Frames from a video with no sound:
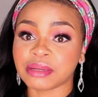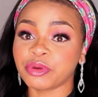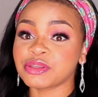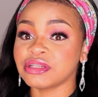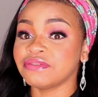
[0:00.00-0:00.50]
I'm
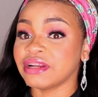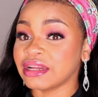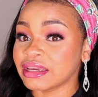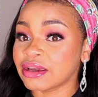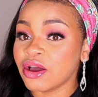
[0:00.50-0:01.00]
going to leave a
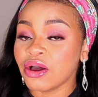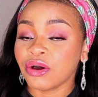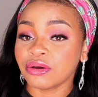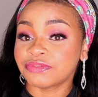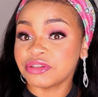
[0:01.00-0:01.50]
link
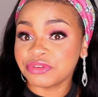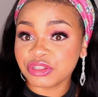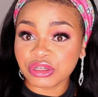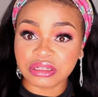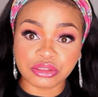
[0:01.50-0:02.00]
of the
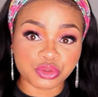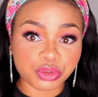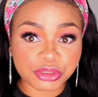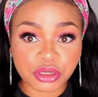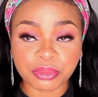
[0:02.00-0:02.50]
video in the
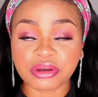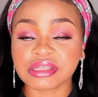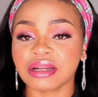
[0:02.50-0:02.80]
description box,